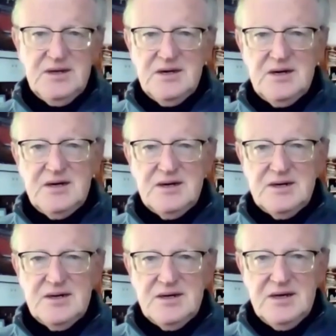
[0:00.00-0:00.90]

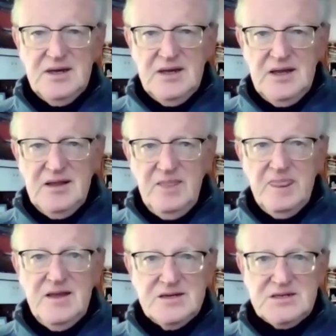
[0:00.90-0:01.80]
Uh,
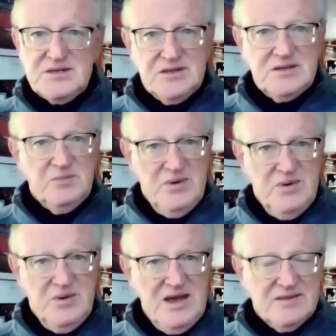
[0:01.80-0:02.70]
this is a
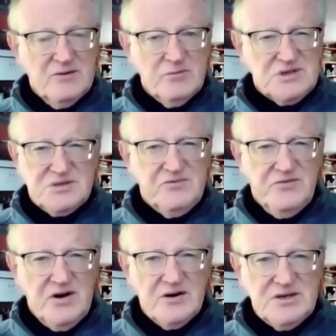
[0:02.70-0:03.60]
debate that was
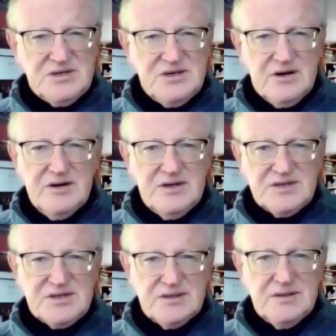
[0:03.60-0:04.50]
very
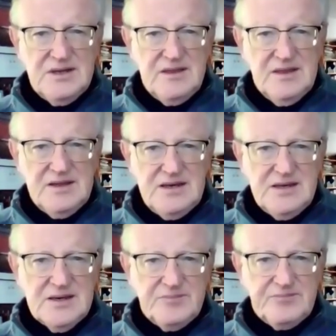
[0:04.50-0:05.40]
serious in the
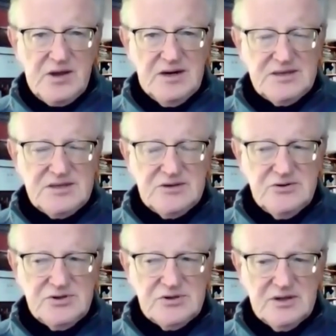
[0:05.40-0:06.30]
uh,
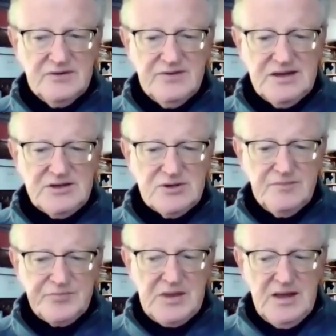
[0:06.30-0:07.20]
Constitutional Convention.
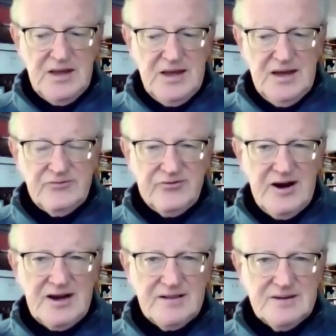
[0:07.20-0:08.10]
And
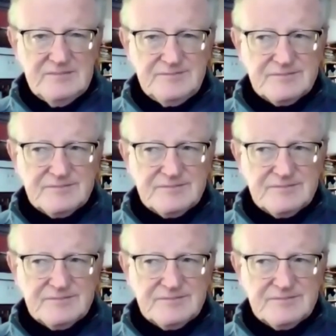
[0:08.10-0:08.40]
Franklin